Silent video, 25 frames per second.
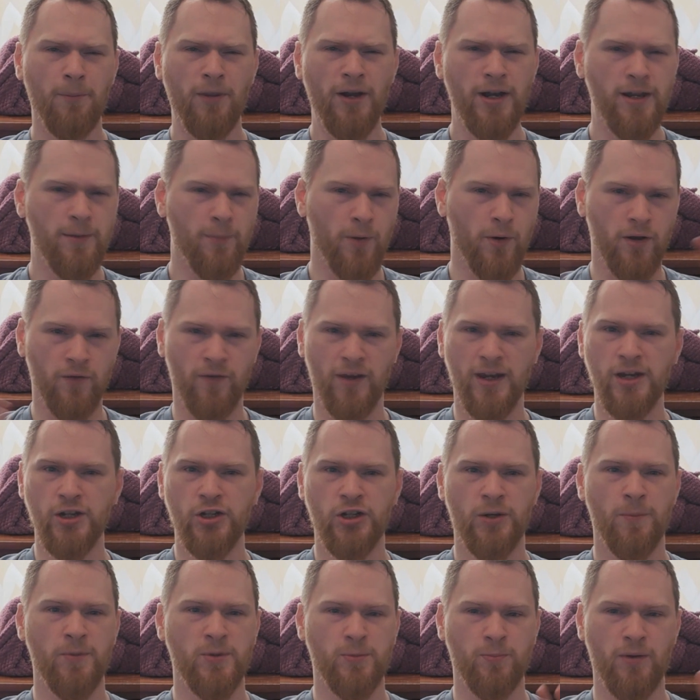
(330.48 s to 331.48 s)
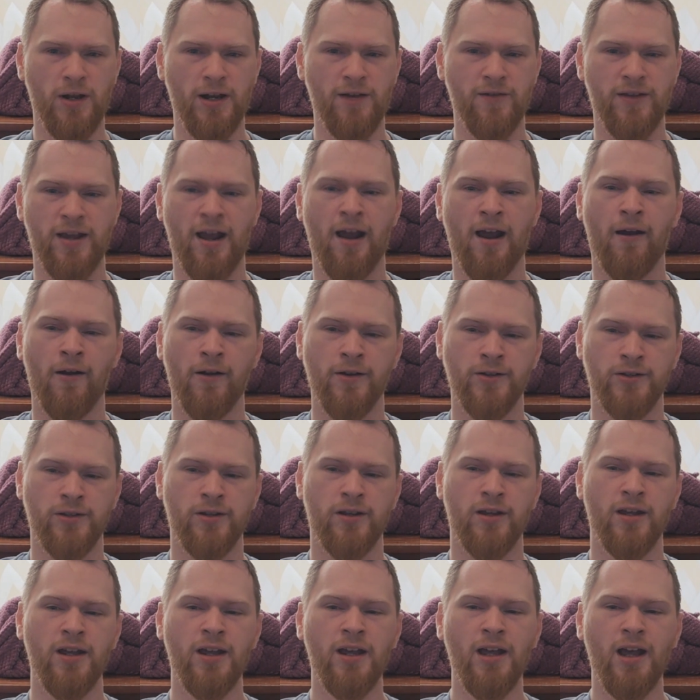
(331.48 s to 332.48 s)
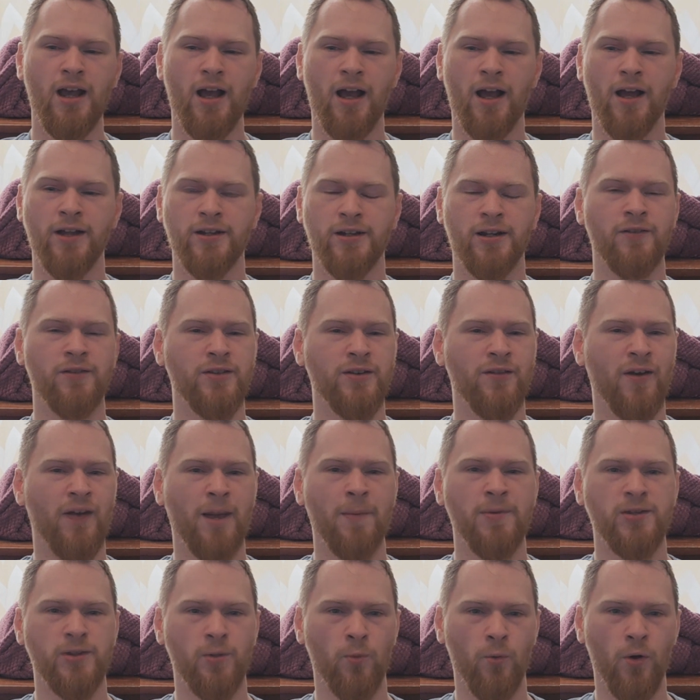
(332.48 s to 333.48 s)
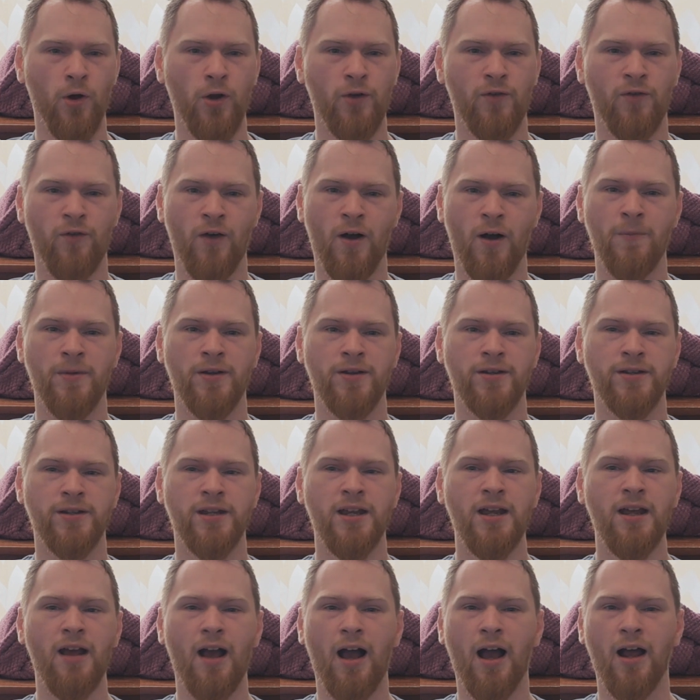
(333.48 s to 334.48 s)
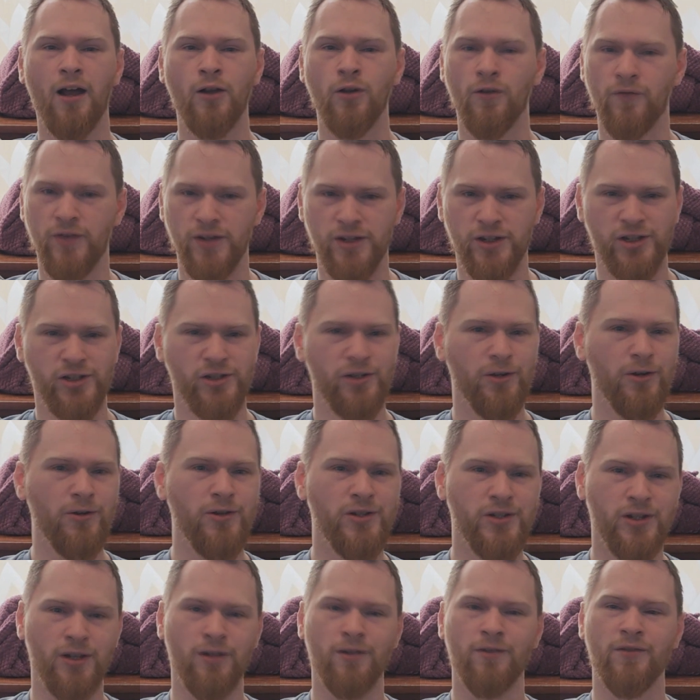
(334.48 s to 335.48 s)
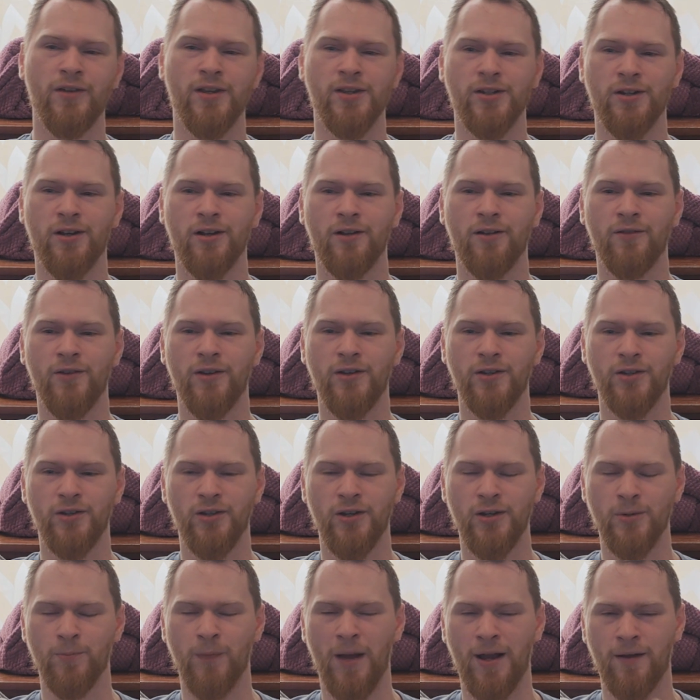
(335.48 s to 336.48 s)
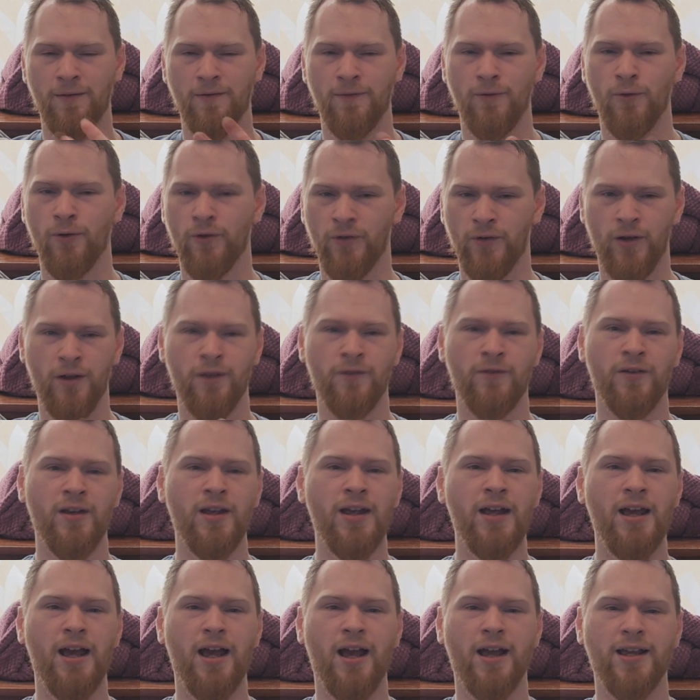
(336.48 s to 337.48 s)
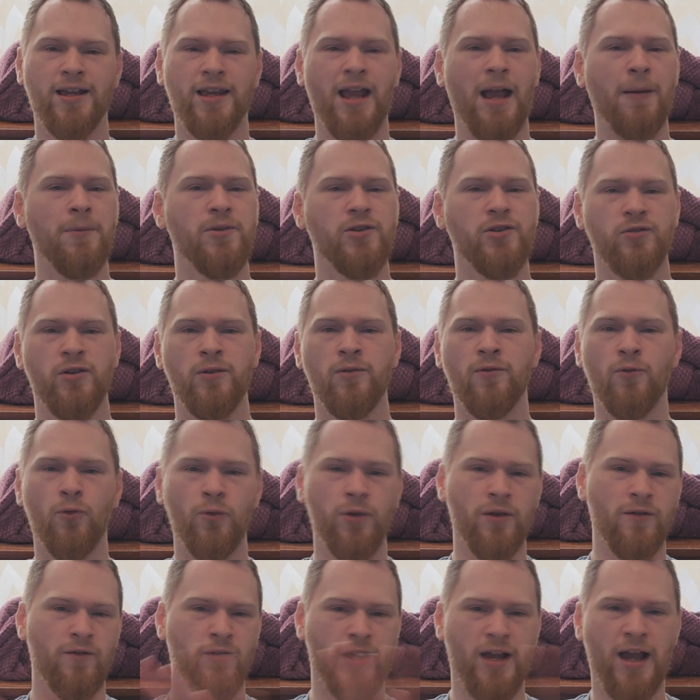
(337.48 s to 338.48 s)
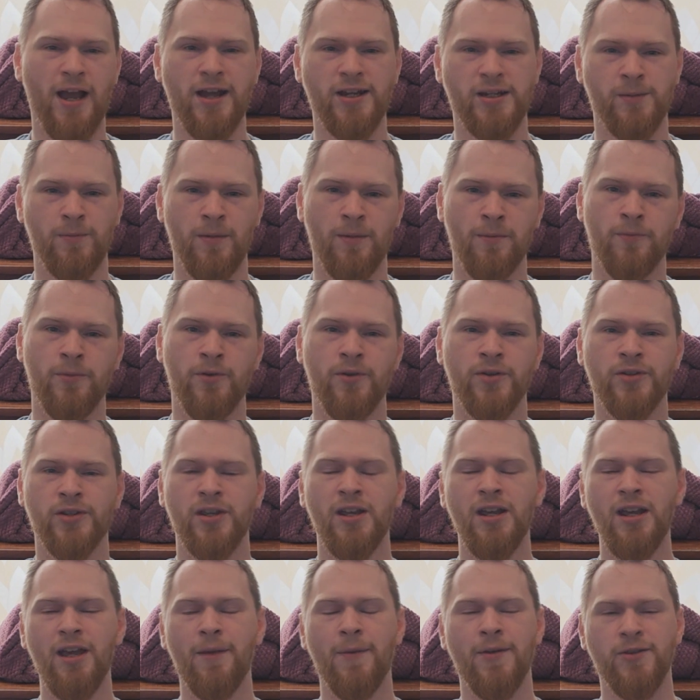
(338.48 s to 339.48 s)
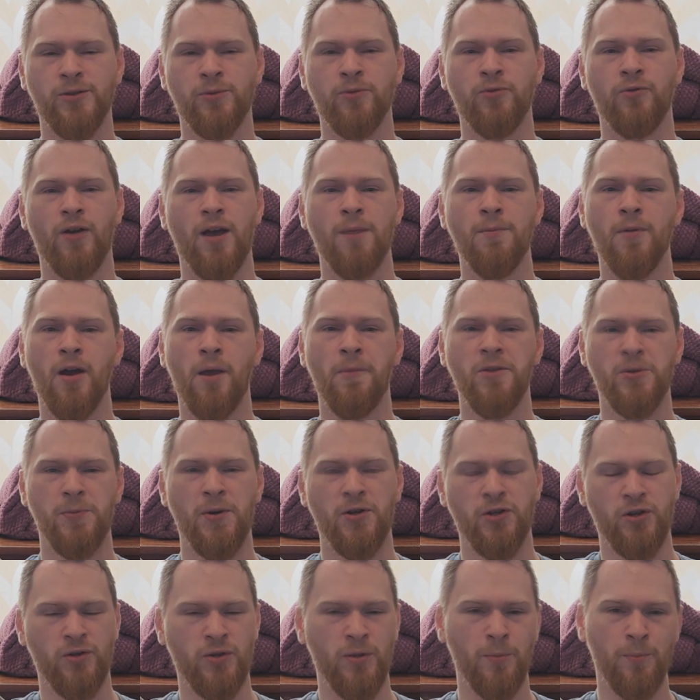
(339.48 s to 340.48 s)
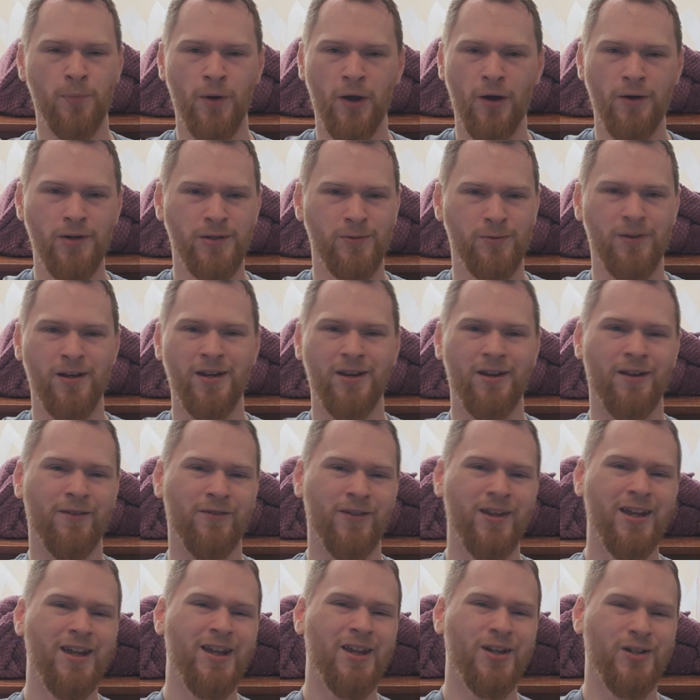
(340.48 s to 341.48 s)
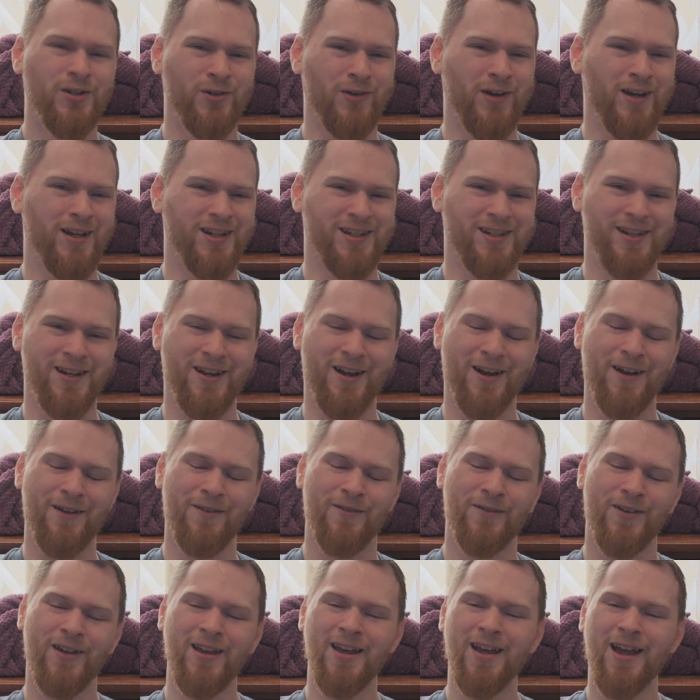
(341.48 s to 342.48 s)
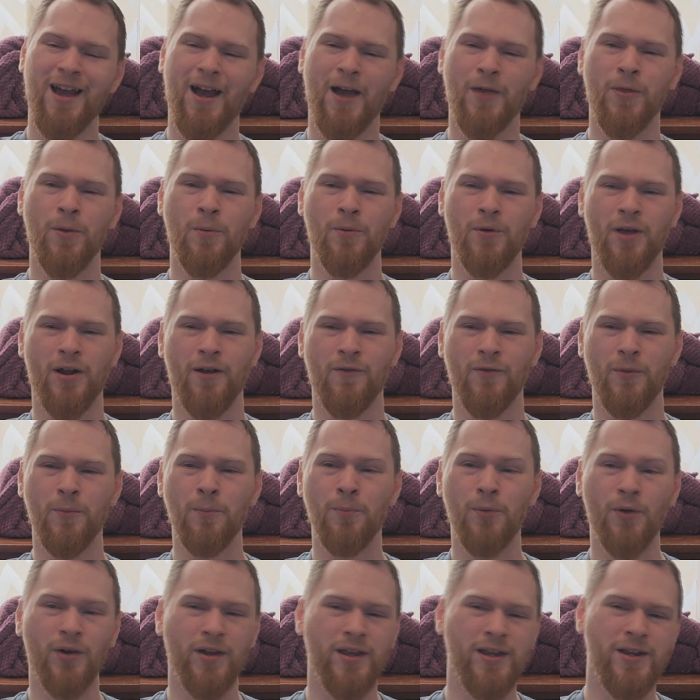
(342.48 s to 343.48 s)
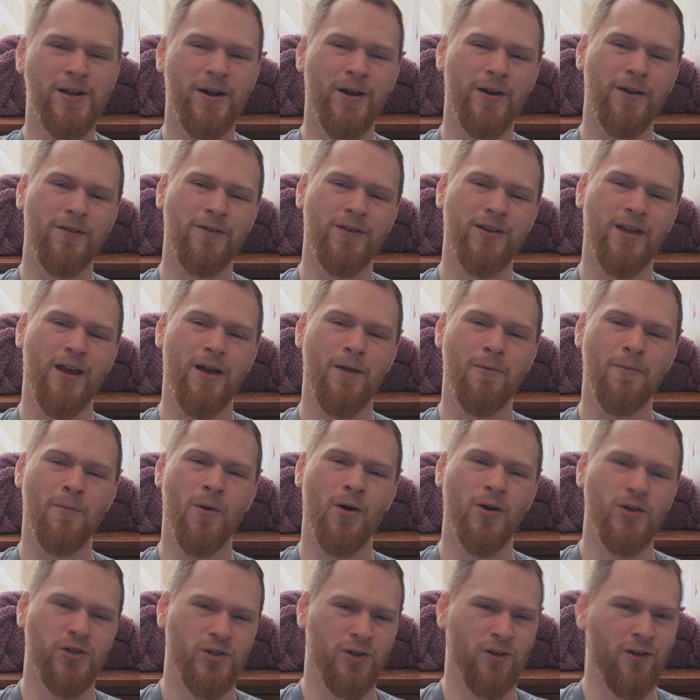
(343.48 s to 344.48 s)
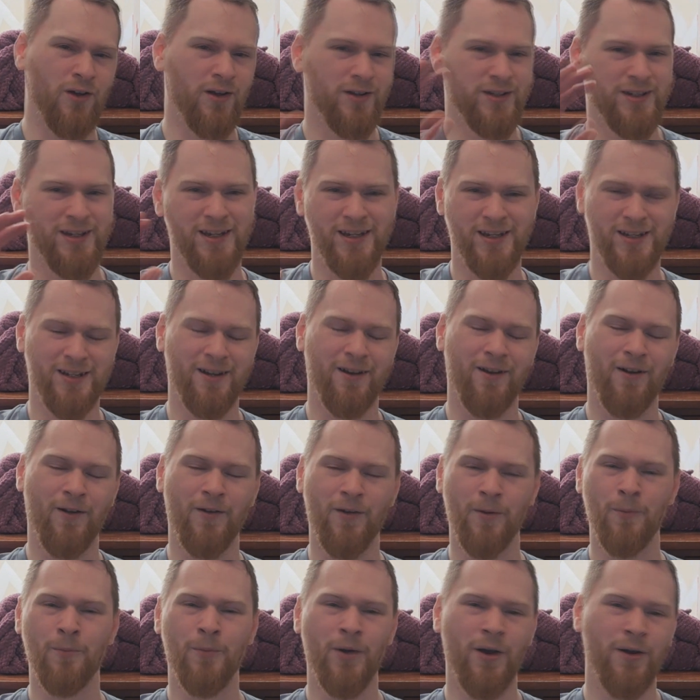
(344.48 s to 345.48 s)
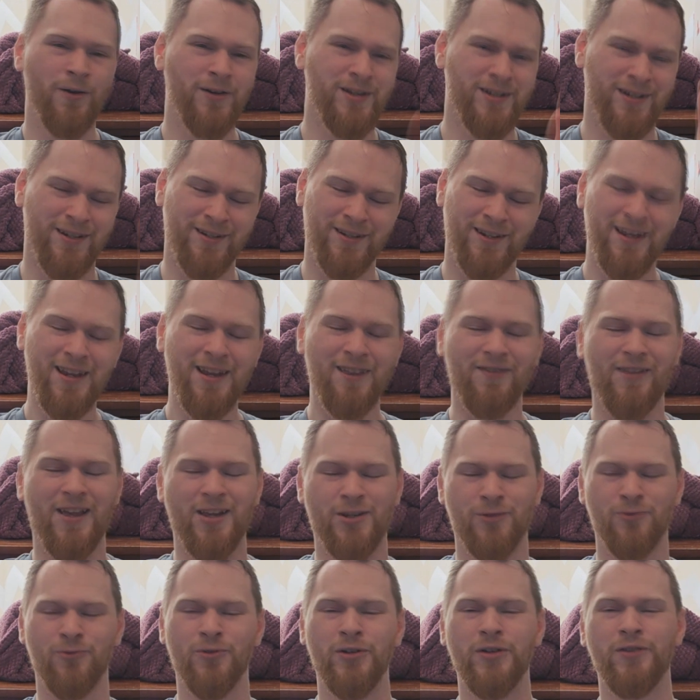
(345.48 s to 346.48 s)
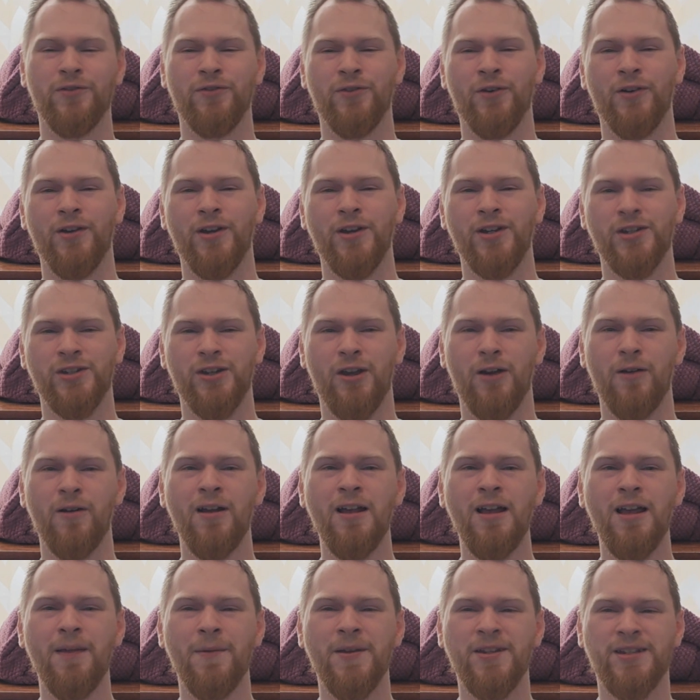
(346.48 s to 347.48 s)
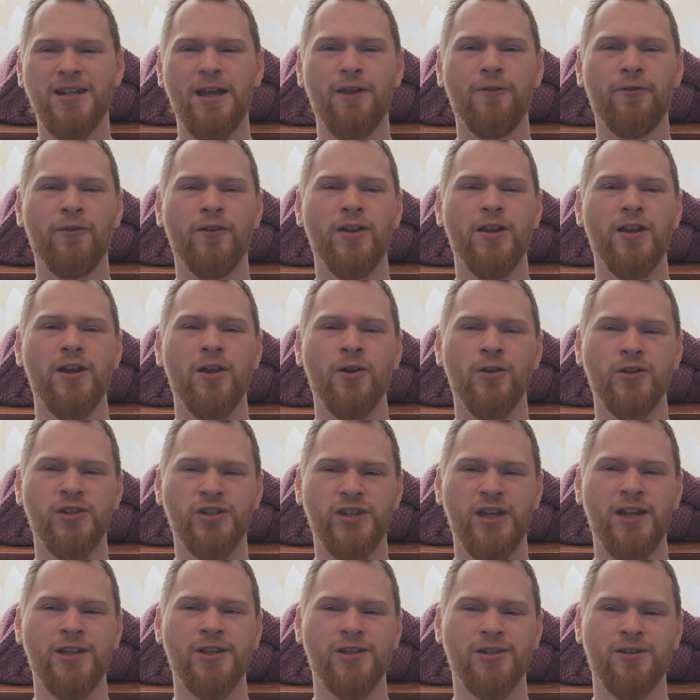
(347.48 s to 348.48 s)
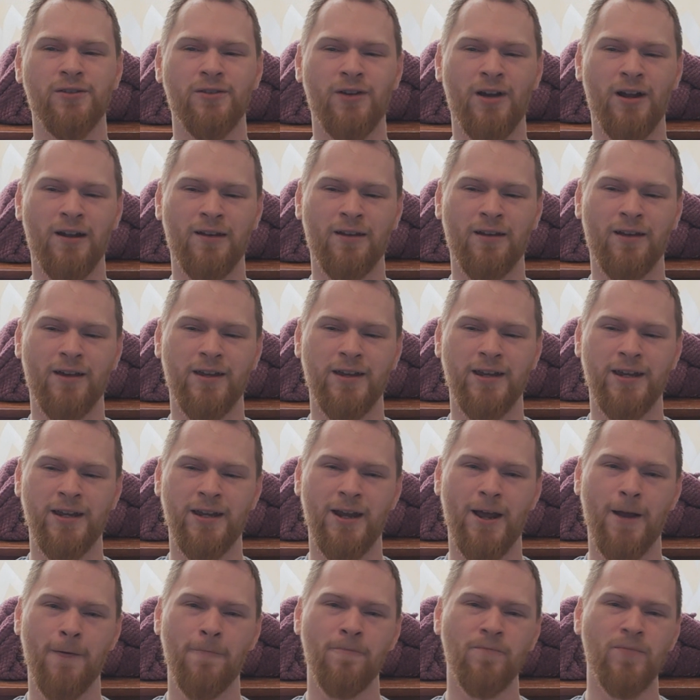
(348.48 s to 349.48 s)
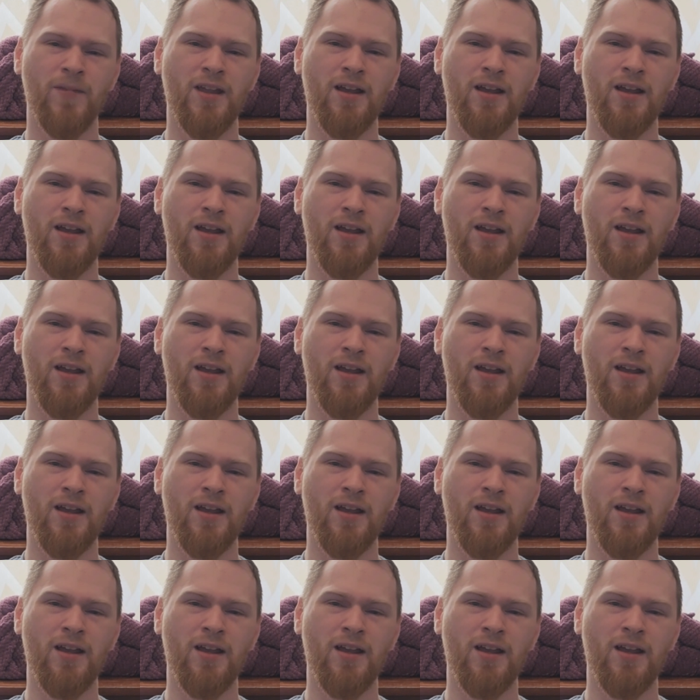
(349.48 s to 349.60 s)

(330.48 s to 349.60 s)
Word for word: Plenty of motivation, there's plenty of character, uh, kind of development to work from. And uh, I love his suits. I love his kind of his, his back and forth kind of uh, chemistry with all the other cast members. There's some great moments, especially on the boat when he kind of tricks the kind of uh, the kind of the bully kind of you know martial artist on a boat, and that's really funny. So there's definitely a good sense of kind of like you know